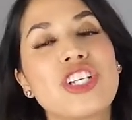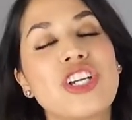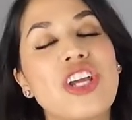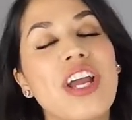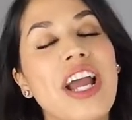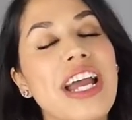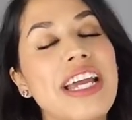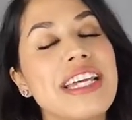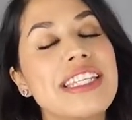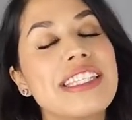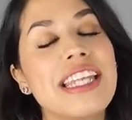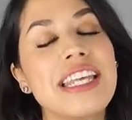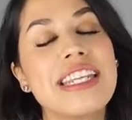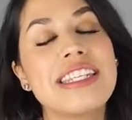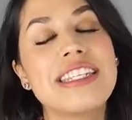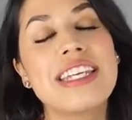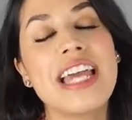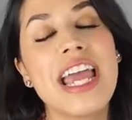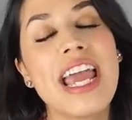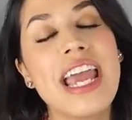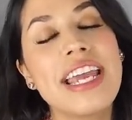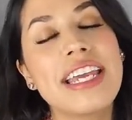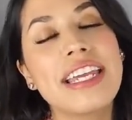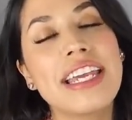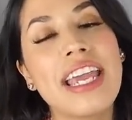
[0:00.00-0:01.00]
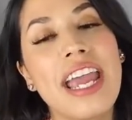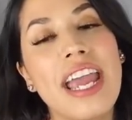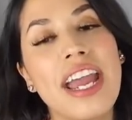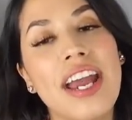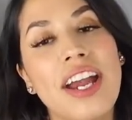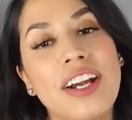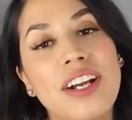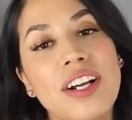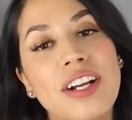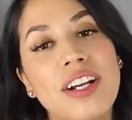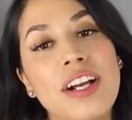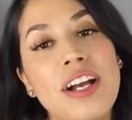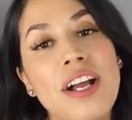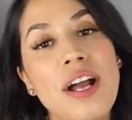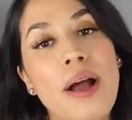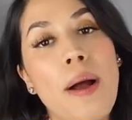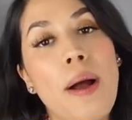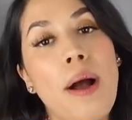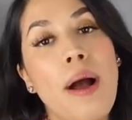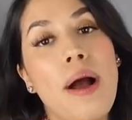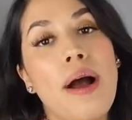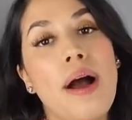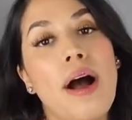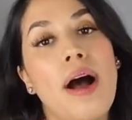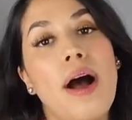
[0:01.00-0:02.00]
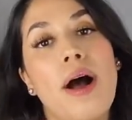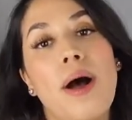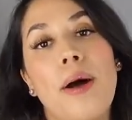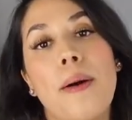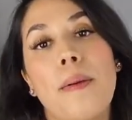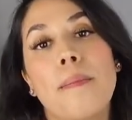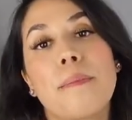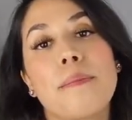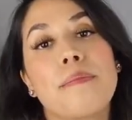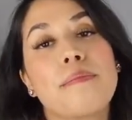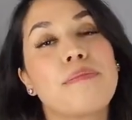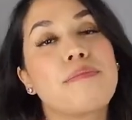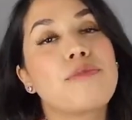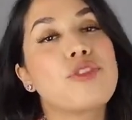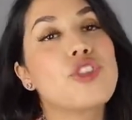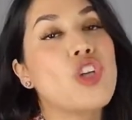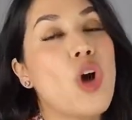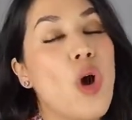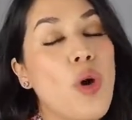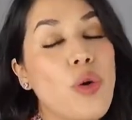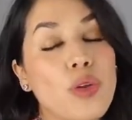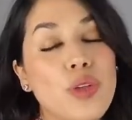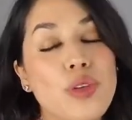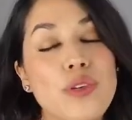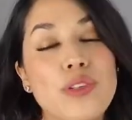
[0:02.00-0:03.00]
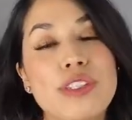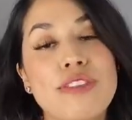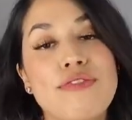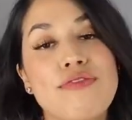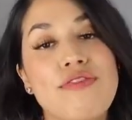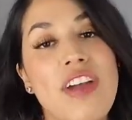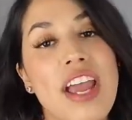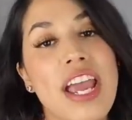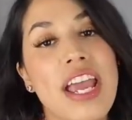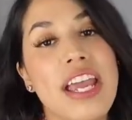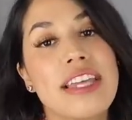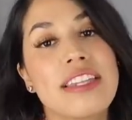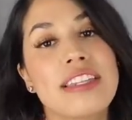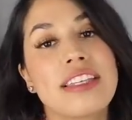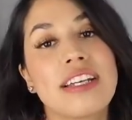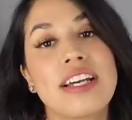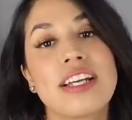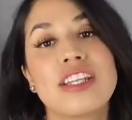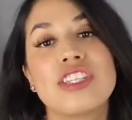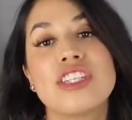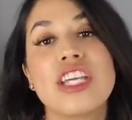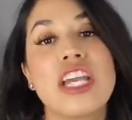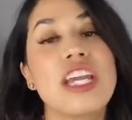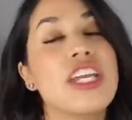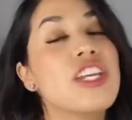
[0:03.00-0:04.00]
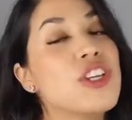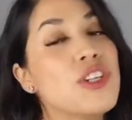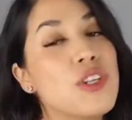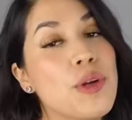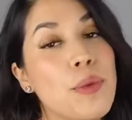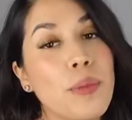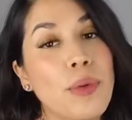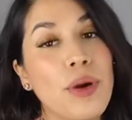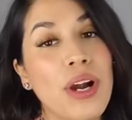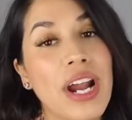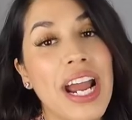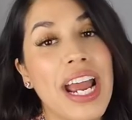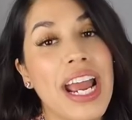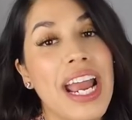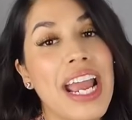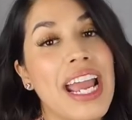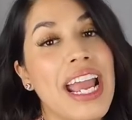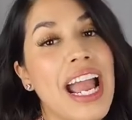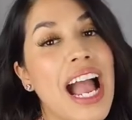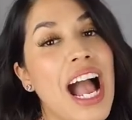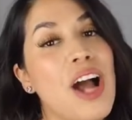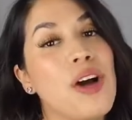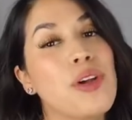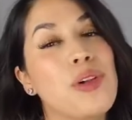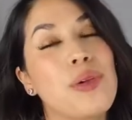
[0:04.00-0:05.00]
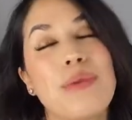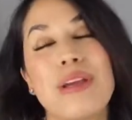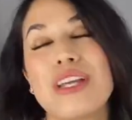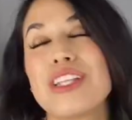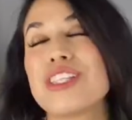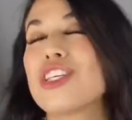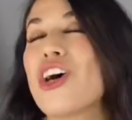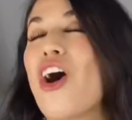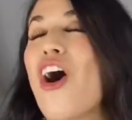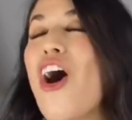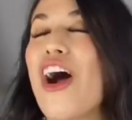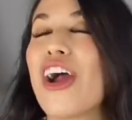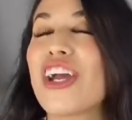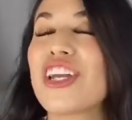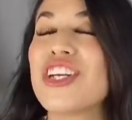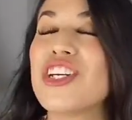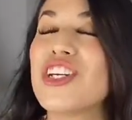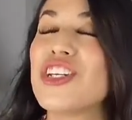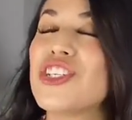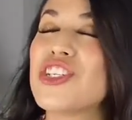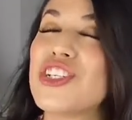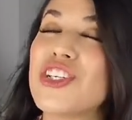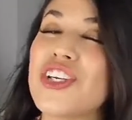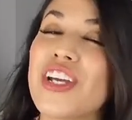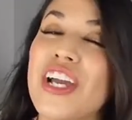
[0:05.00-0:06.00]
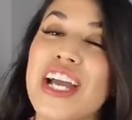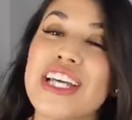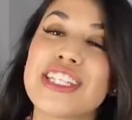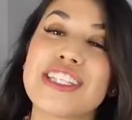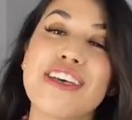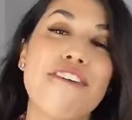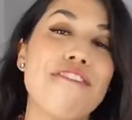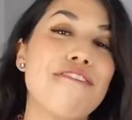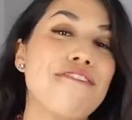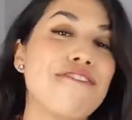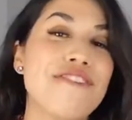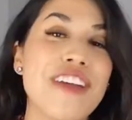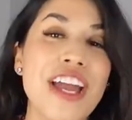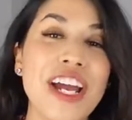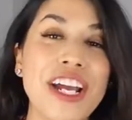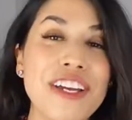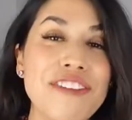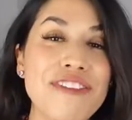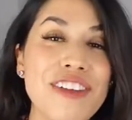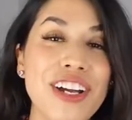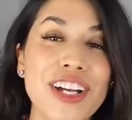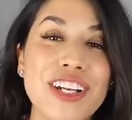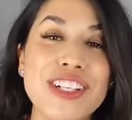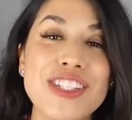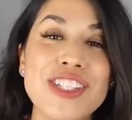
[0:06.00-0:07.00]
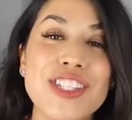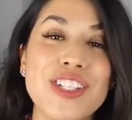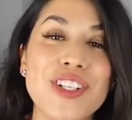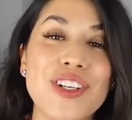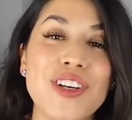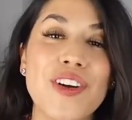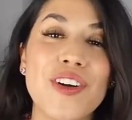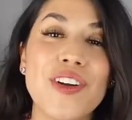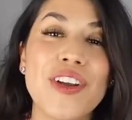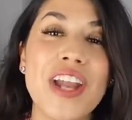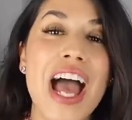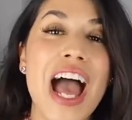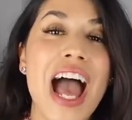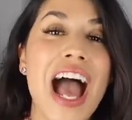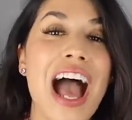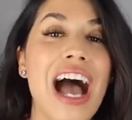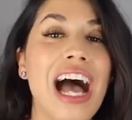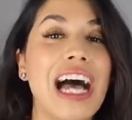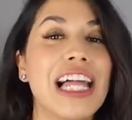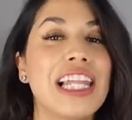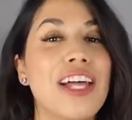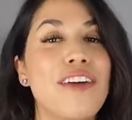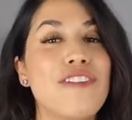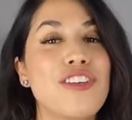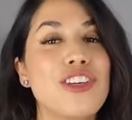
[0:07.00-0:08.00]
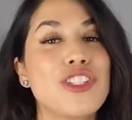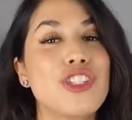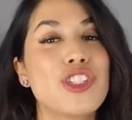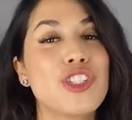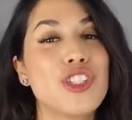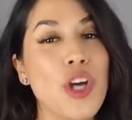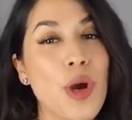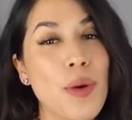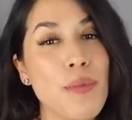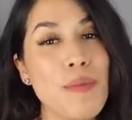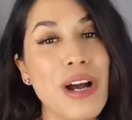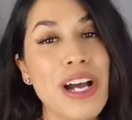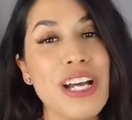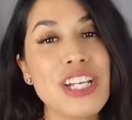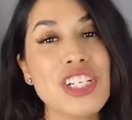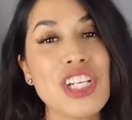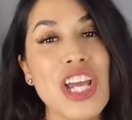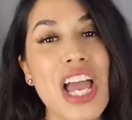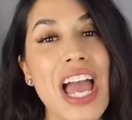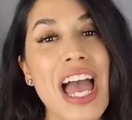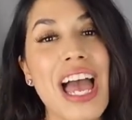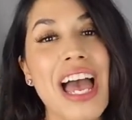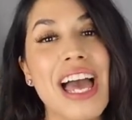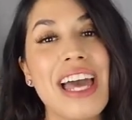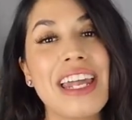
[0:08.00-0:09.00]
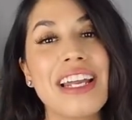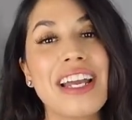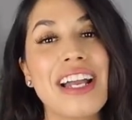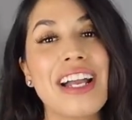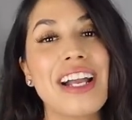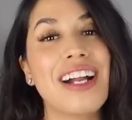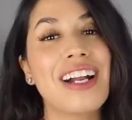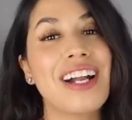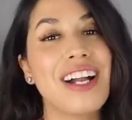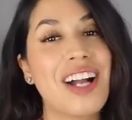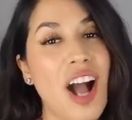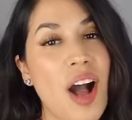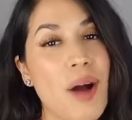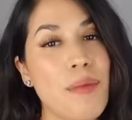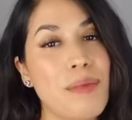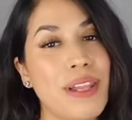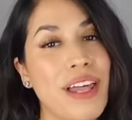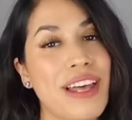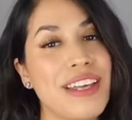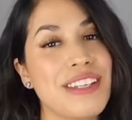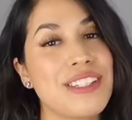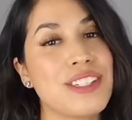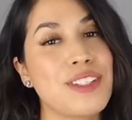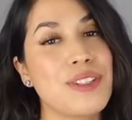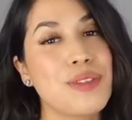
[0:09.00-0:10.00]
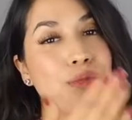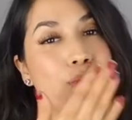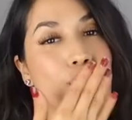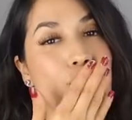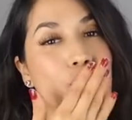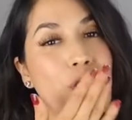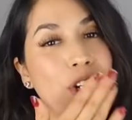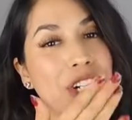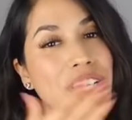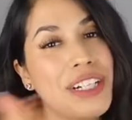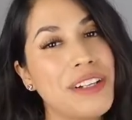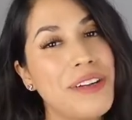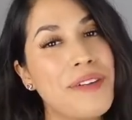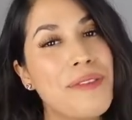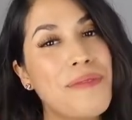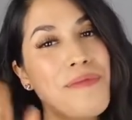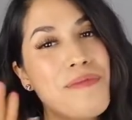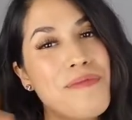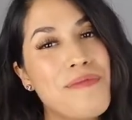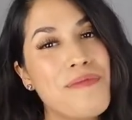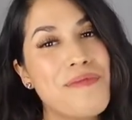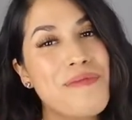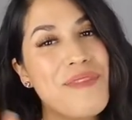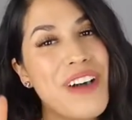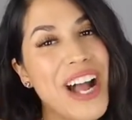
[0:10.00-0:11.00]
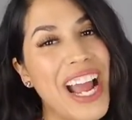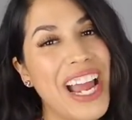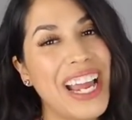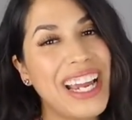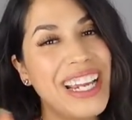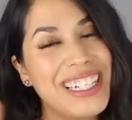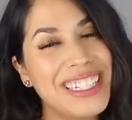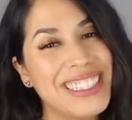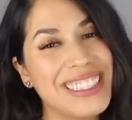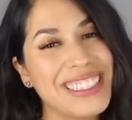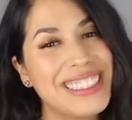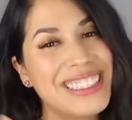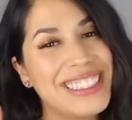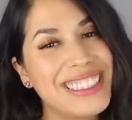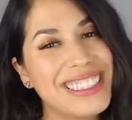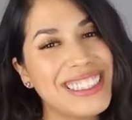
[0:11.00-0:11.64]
You guys take care. Don't lose faith. Continue to pray. I will be talking to you guys very, very soon. I love you so much, and God bless. Bye.